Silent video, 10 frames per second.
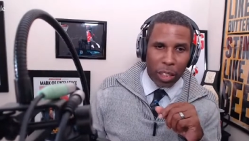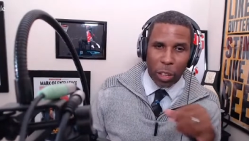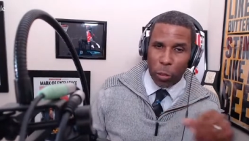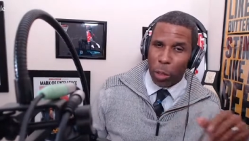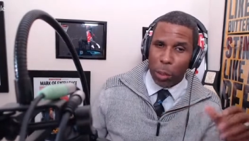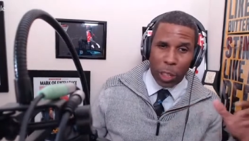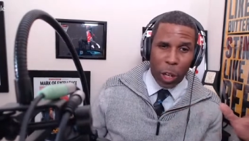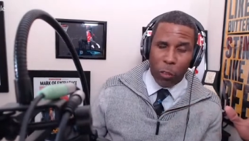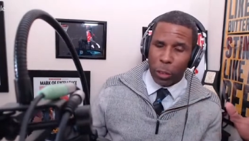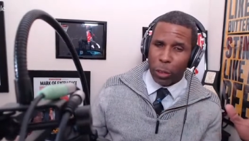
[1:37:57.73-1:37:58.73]
we've been
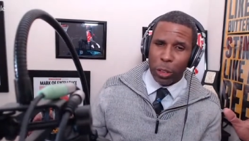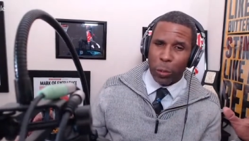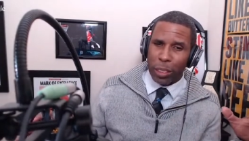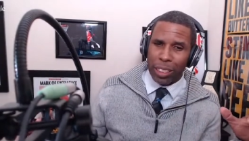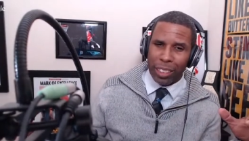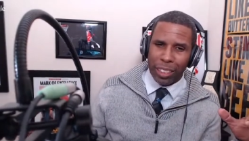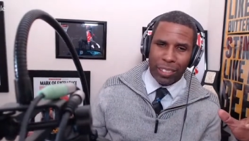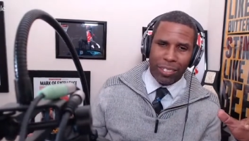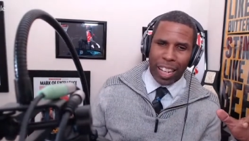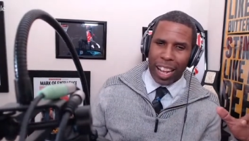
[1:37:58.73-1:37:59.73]
gone for 3 weeks.
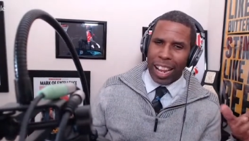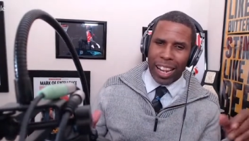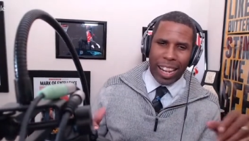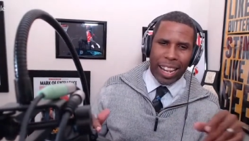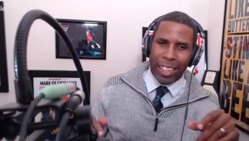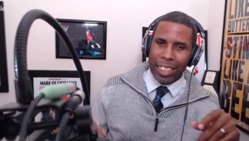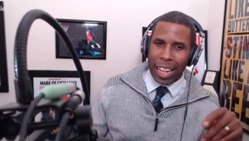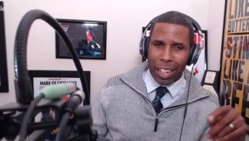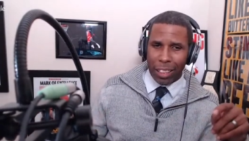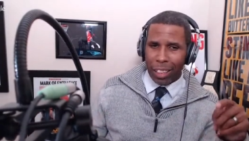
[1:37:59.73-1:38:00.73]
I ain't had
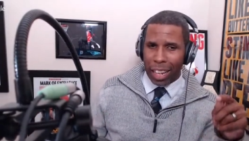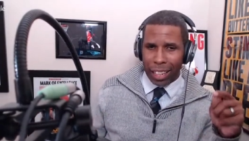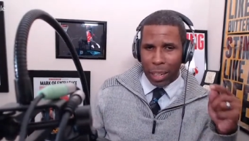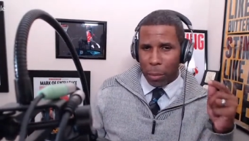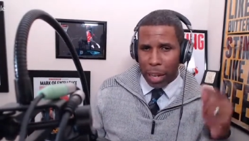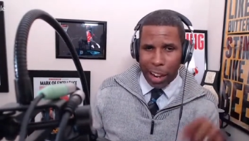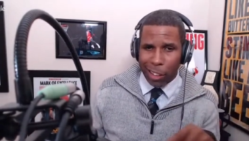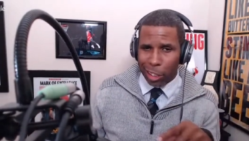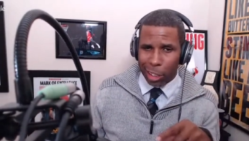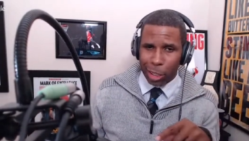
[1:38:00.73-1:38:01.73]
time to like
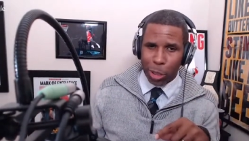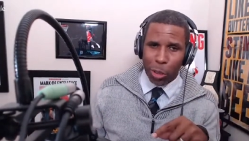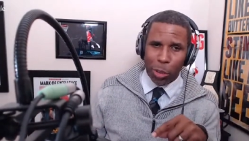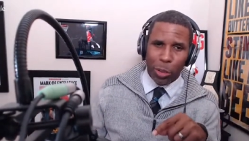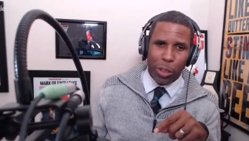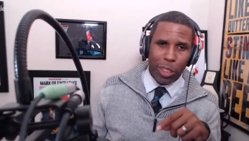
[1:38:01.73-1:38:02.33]
embarrass this dude.